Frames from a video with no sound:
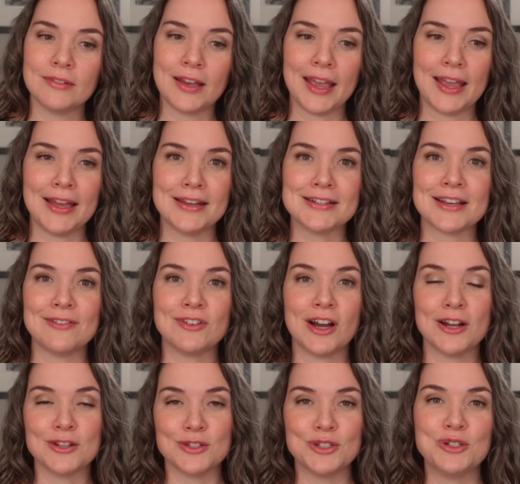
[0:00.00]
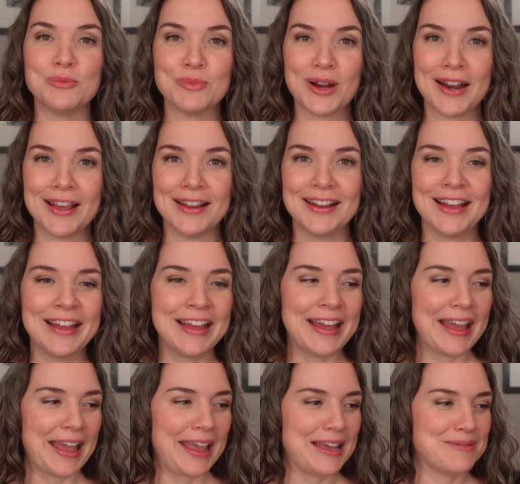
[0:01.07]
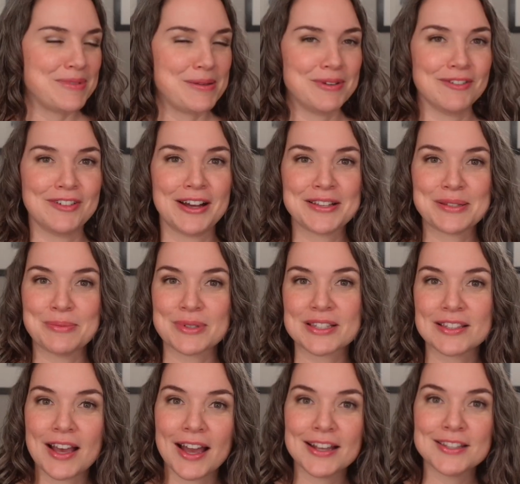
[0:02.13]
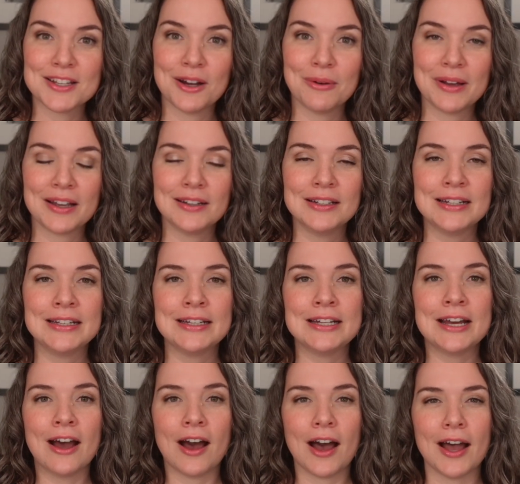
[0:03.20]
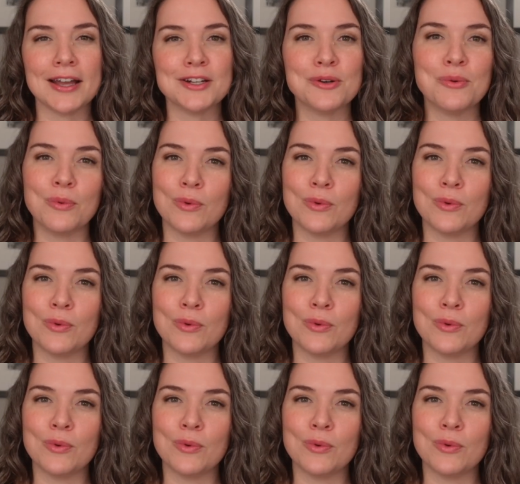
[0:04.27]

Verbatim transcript: and I've got Zoom running and maybe I've got some slides going, I don't